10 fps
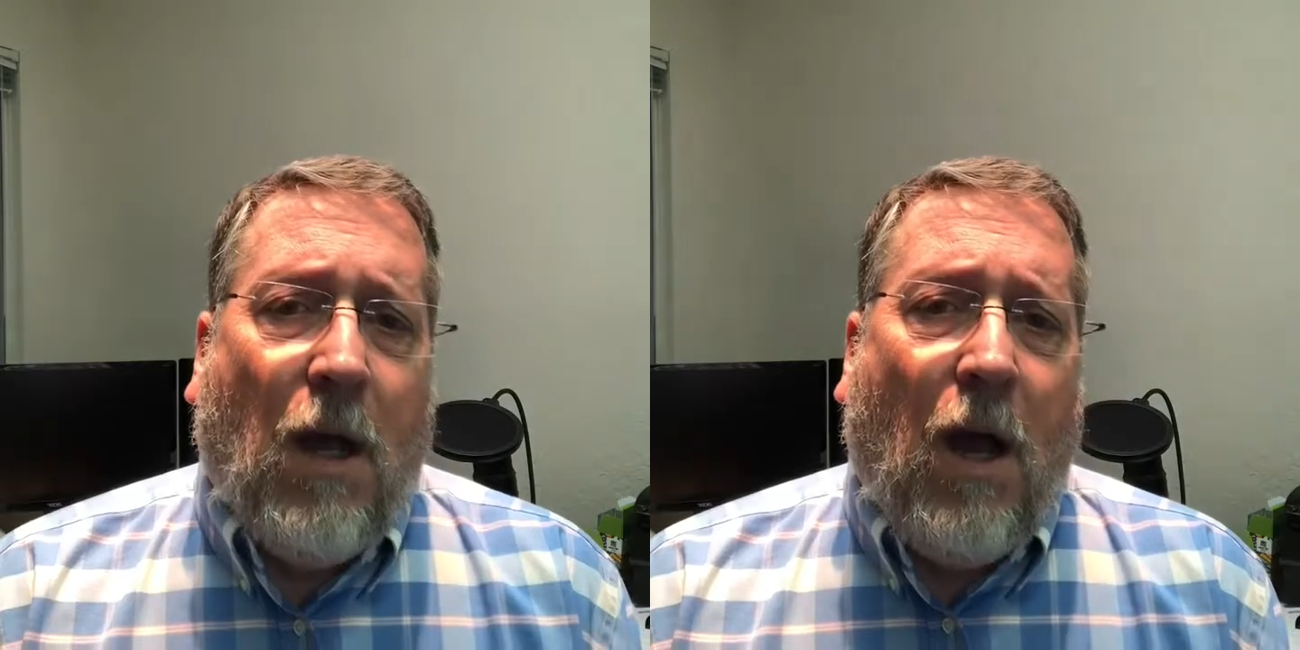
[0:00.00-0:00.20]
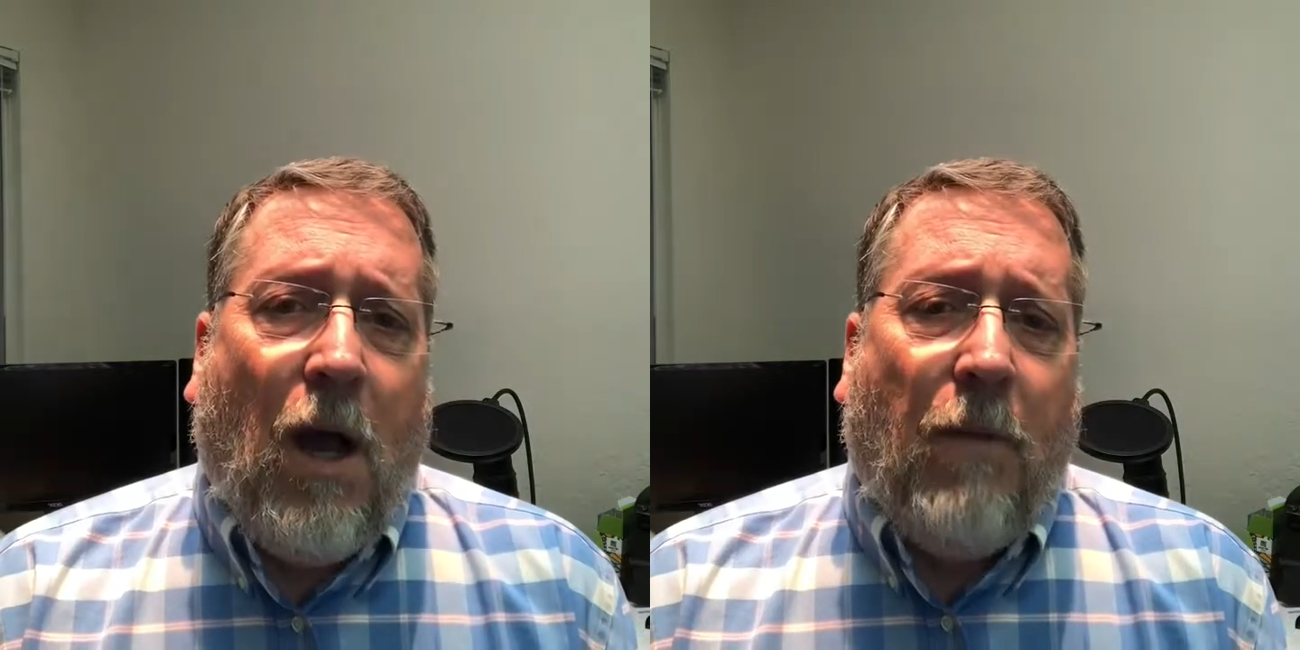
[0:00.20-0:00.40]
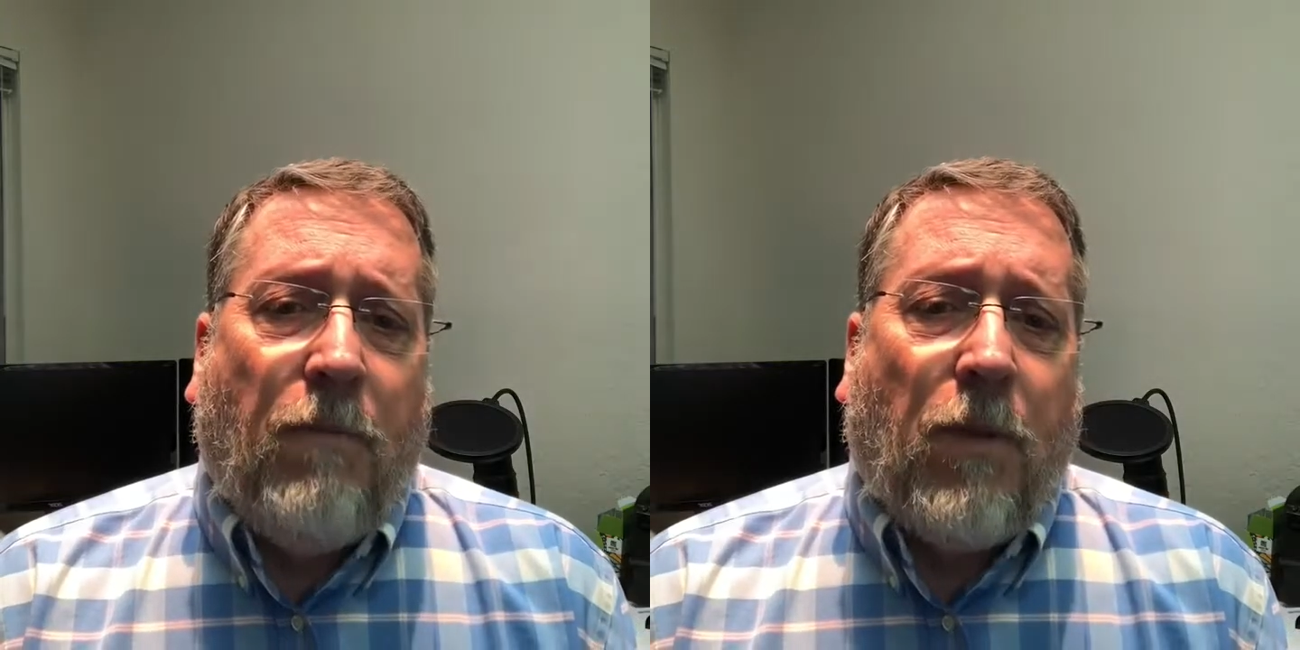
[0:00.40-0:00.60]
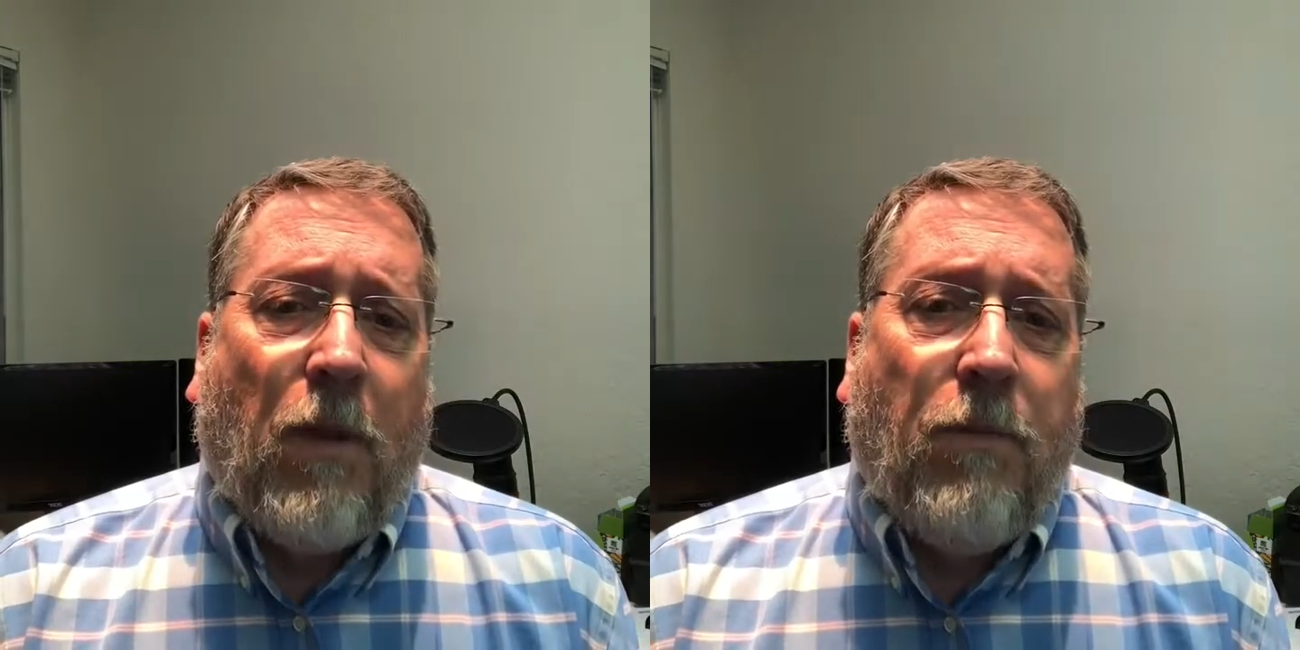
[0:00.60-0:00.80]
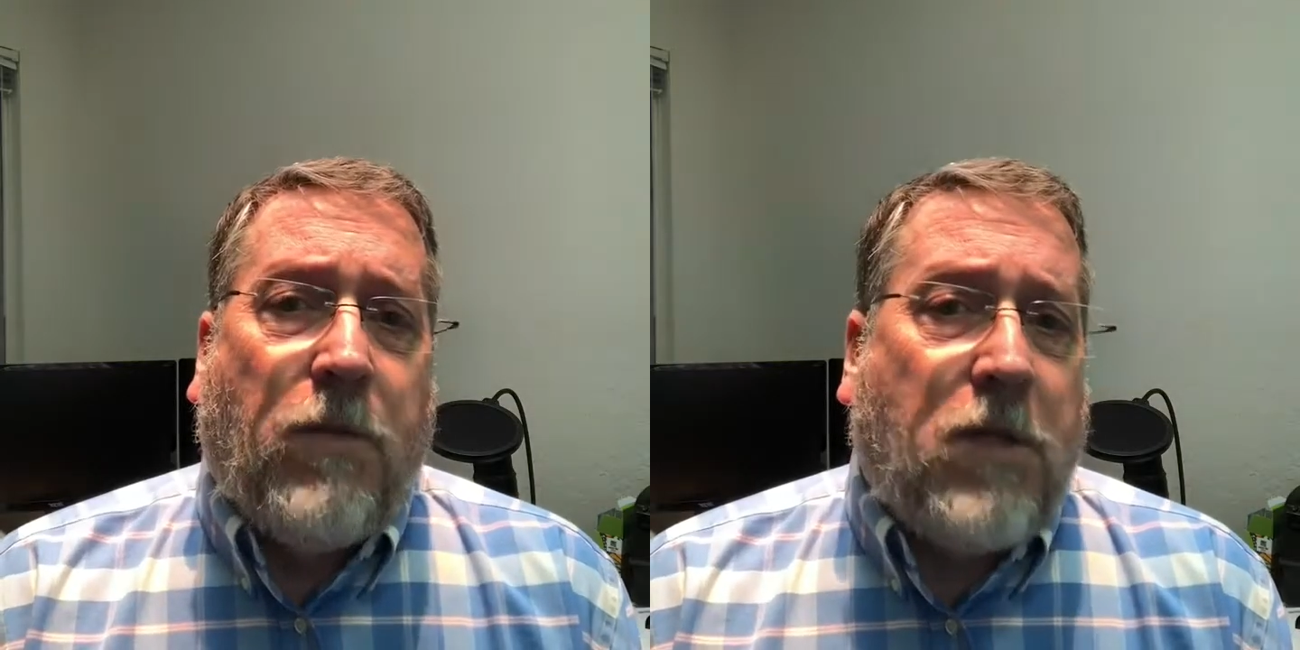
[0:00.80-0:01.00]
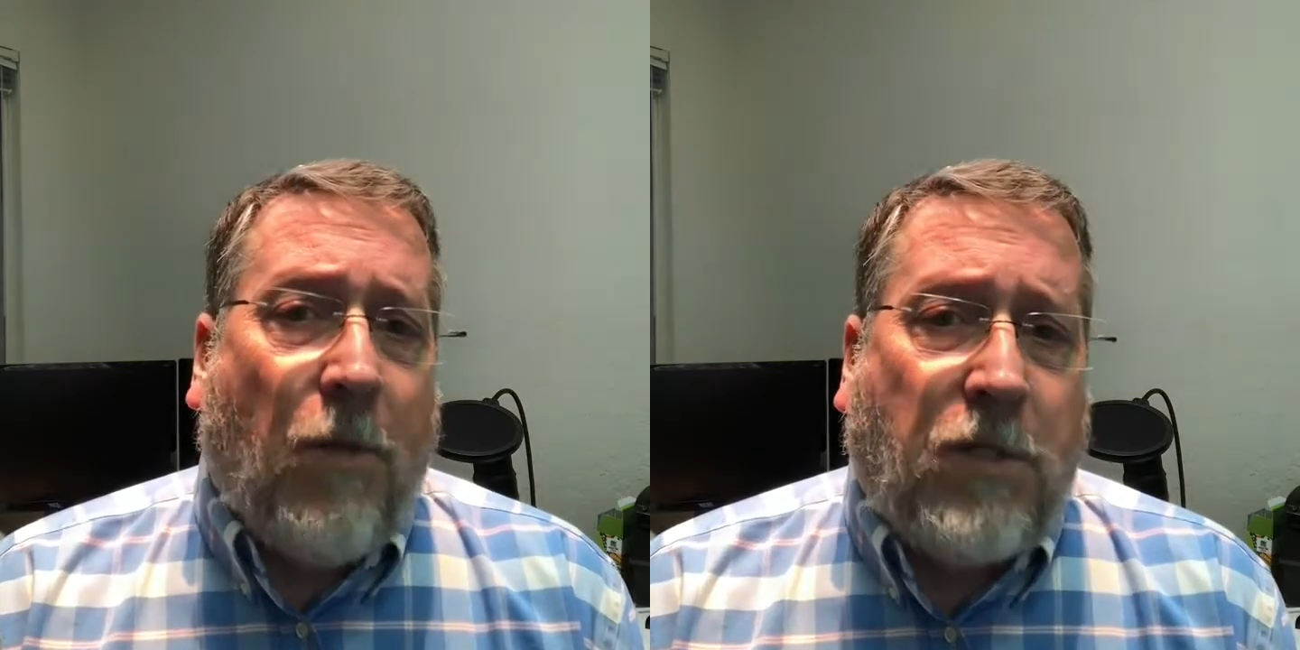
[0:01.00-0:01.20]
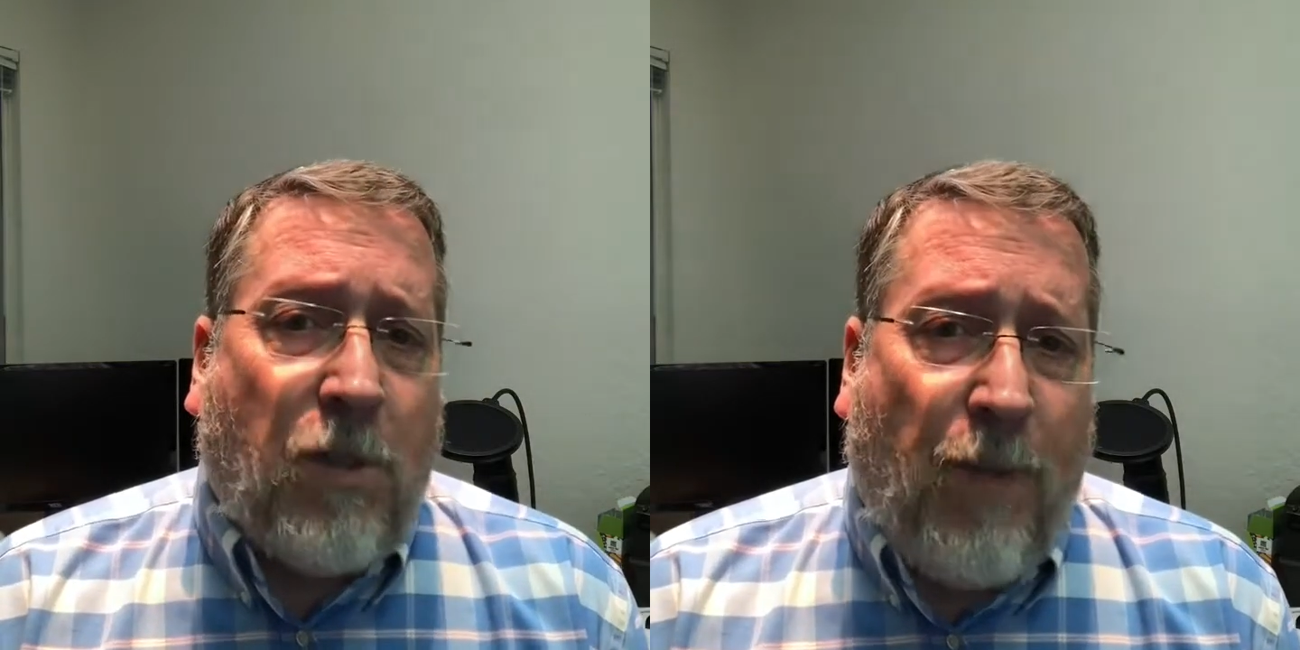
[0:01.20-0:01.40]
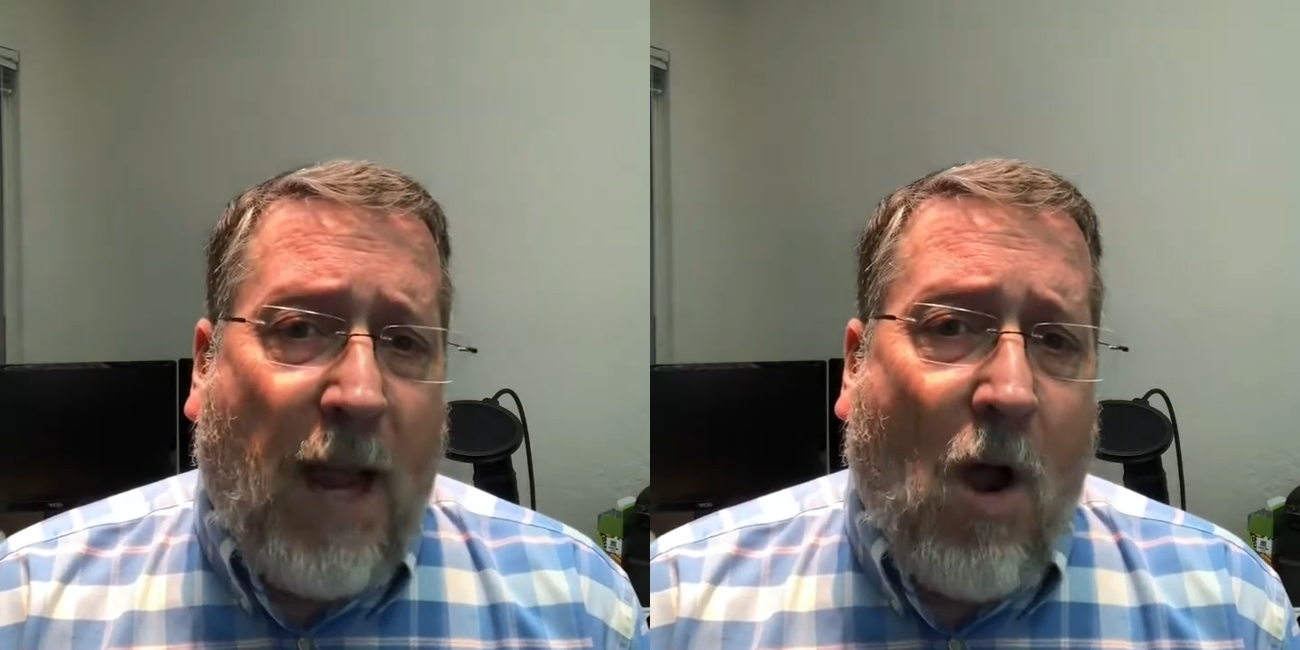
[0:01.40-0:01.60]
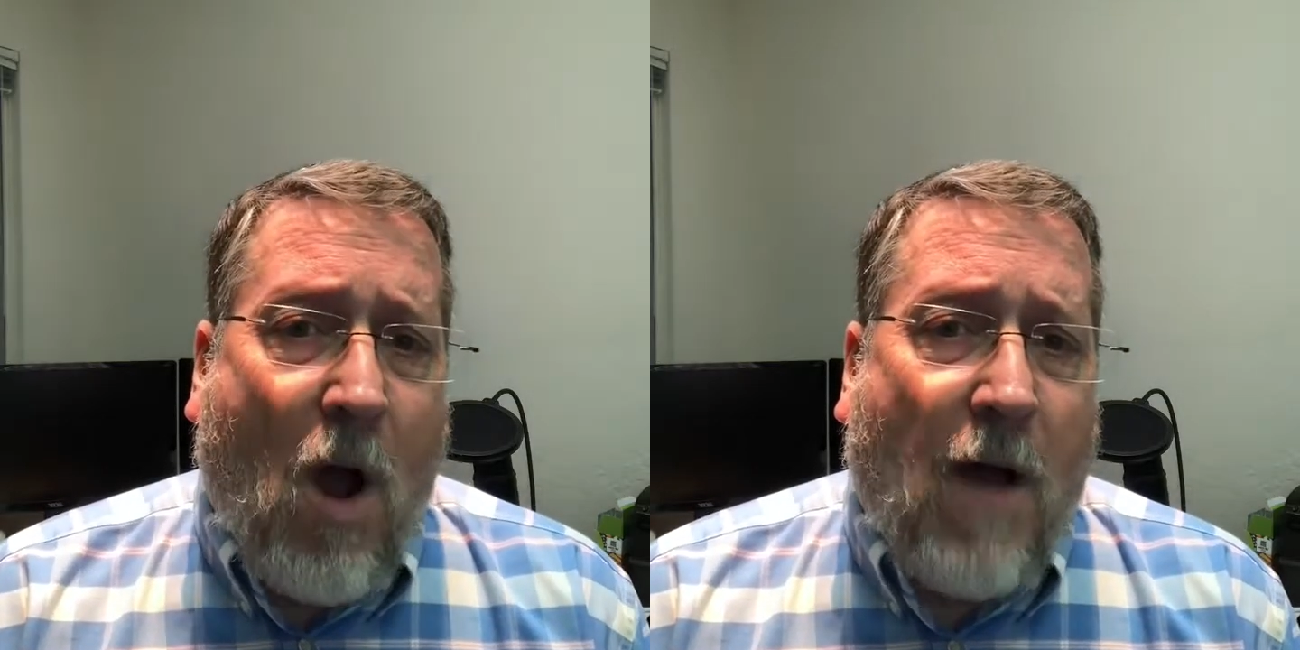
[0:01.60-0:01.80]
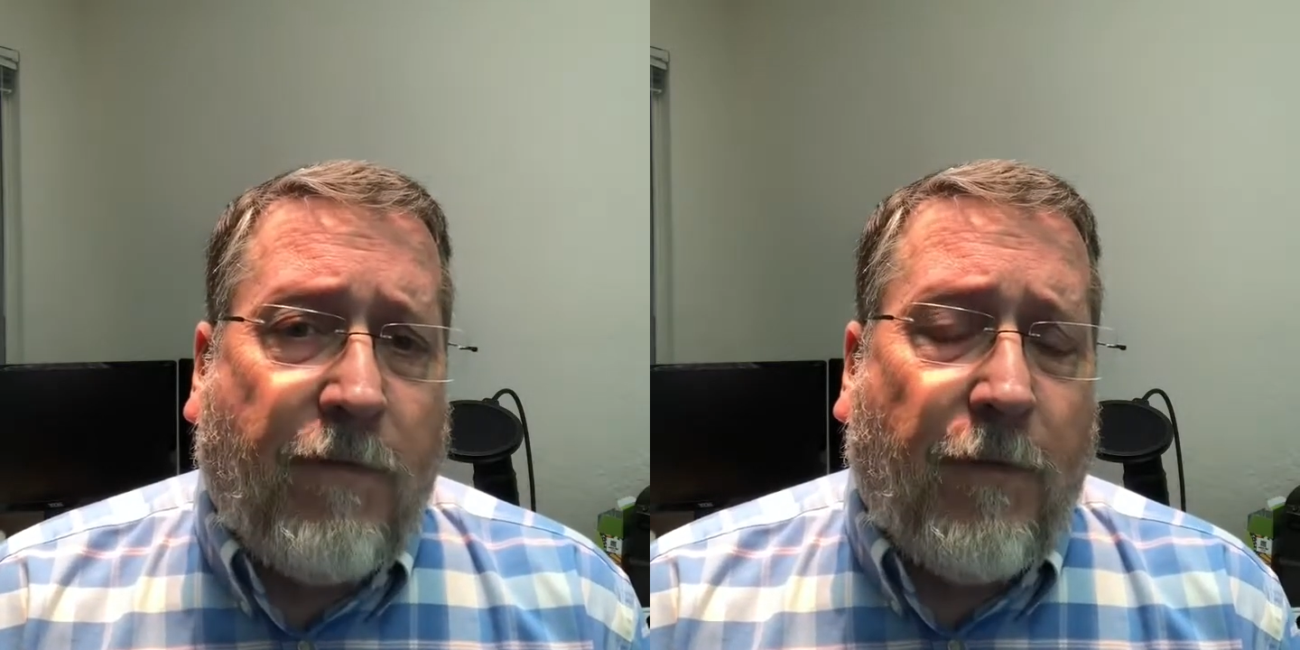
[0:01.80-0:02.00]
to pay
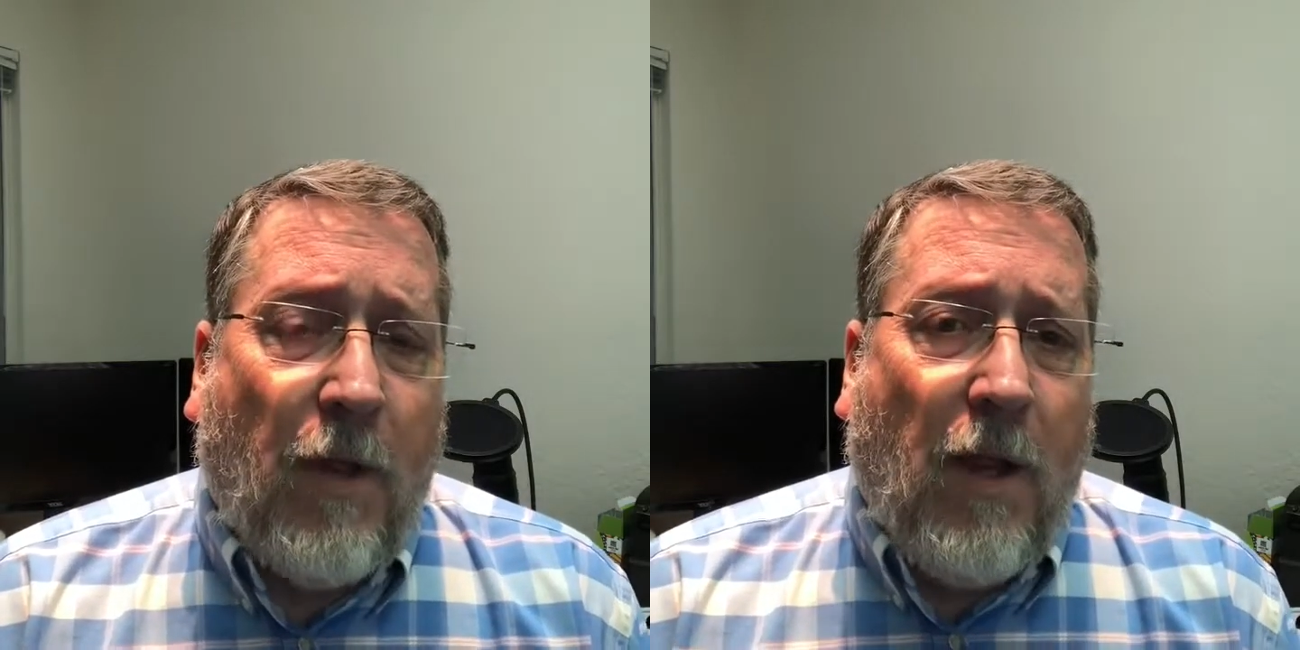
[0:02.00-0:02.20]
off.